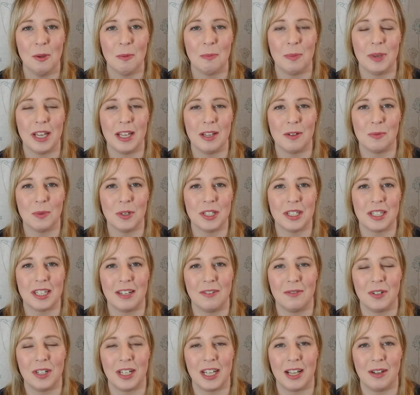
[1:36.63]
but once
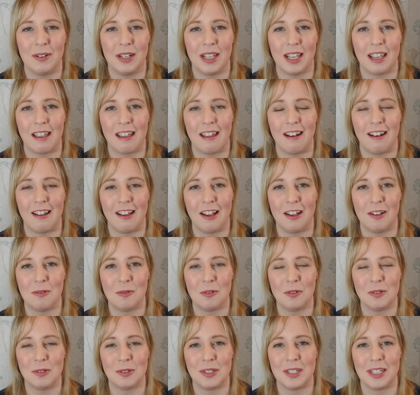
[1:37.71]
every now and again I
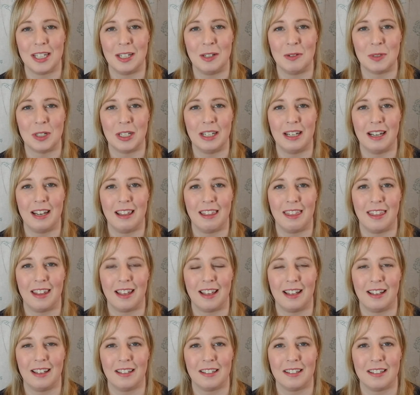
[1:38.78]
will see one
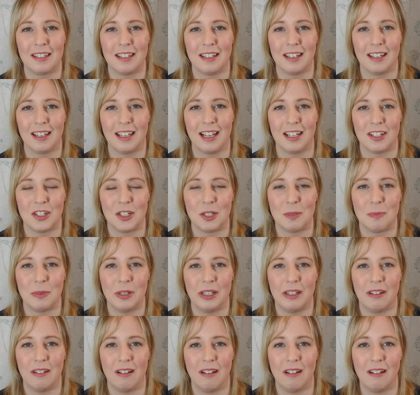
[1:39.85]
that catches
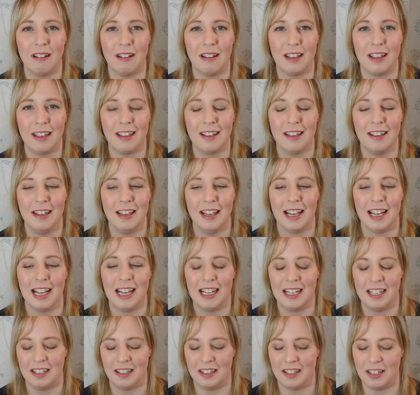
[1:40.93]
my eye
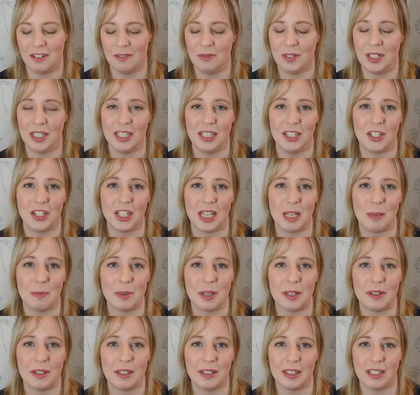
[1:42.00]
and they're really cheap. I
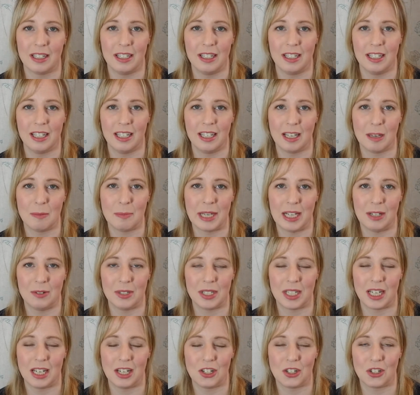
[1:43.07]
think they're like a
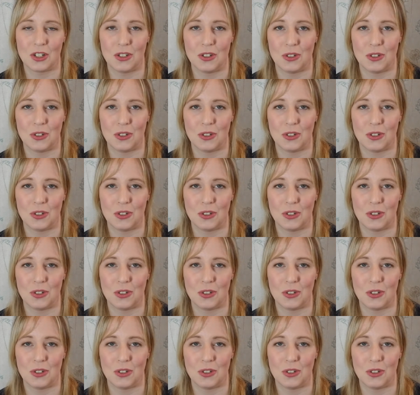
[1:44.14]
pound each.